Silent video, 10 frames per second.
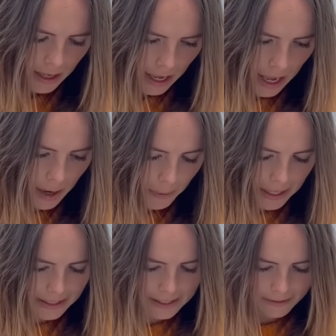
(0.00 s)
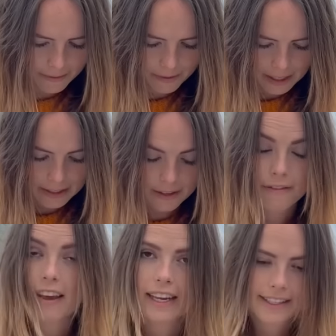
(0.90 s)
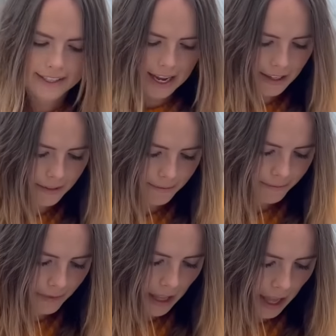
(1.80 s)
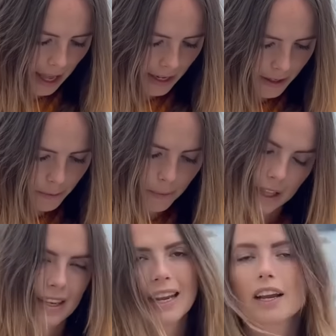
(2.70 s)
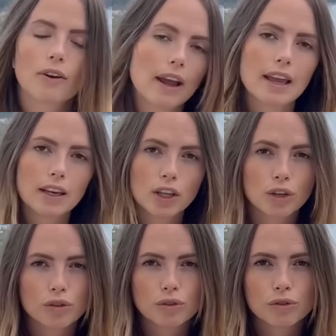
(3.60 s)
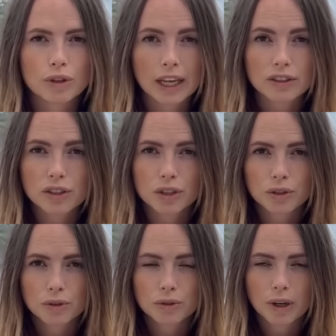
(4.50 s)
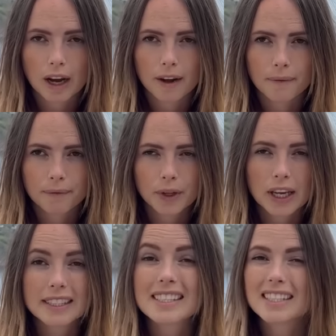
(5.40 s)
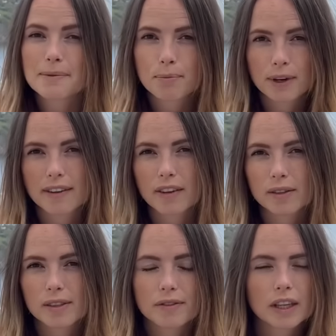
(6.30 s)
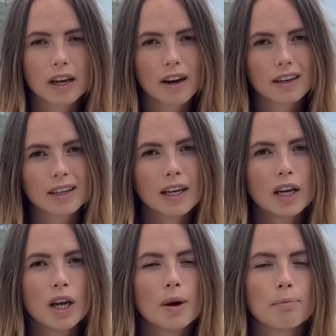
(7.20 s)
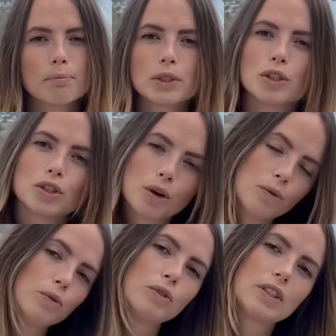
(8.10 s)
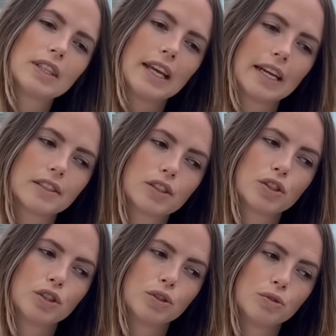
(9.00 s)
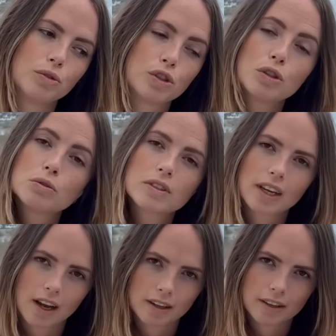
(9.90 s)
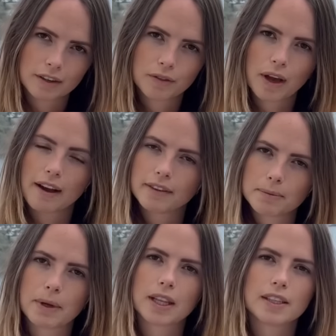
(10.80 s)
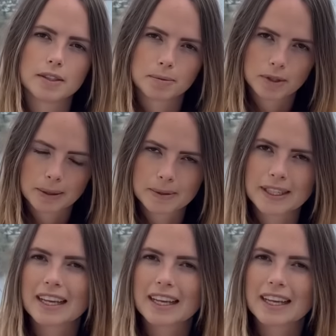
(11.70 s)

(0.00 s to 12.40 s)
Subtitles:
Anyways, there's a fade set, and with knitcrate you get to see previews of the yarn, but you don't get to choose the color if you have the monthly subscription.